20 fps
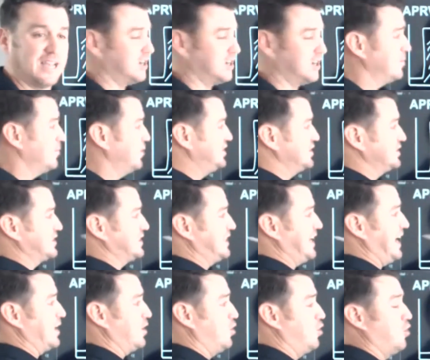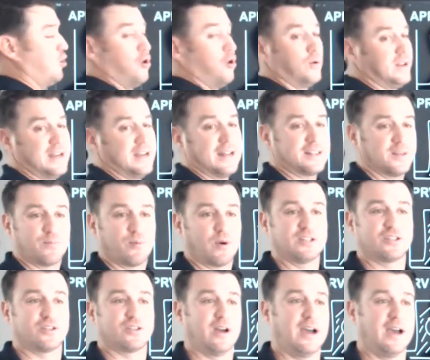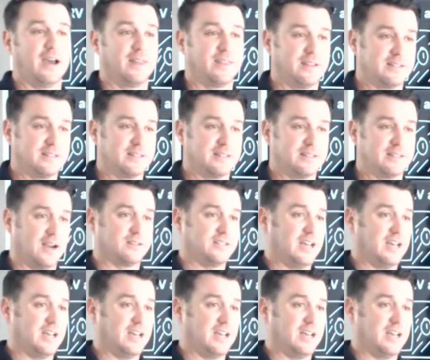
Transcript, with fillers: How come we just can't hold it at the pressure high the entire